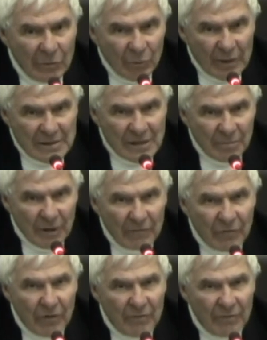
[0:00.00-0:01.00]
raising the money
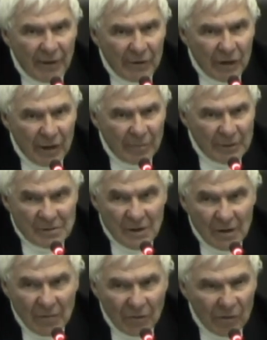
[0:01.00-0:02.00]
for the fire companies,
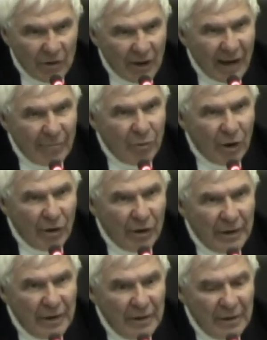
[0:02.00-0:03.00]
for the library.
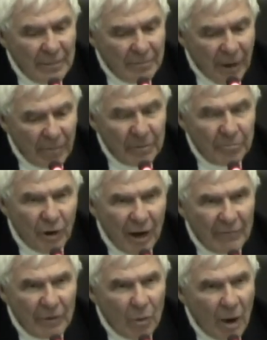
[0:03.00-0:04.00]

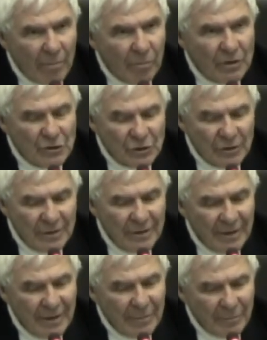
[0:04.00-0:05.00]
Public-private cooperation
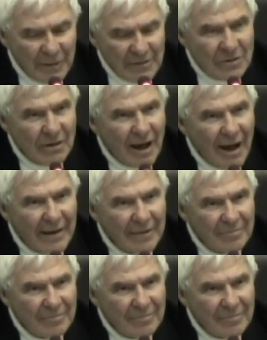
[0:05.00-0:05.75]
means a lot.